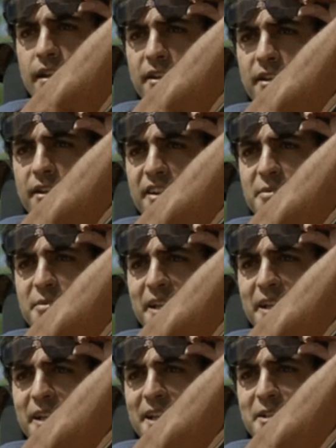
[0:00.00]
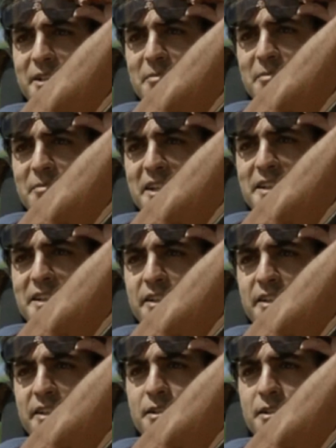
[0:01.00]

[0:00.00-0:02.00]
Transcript: But the whole TV series, every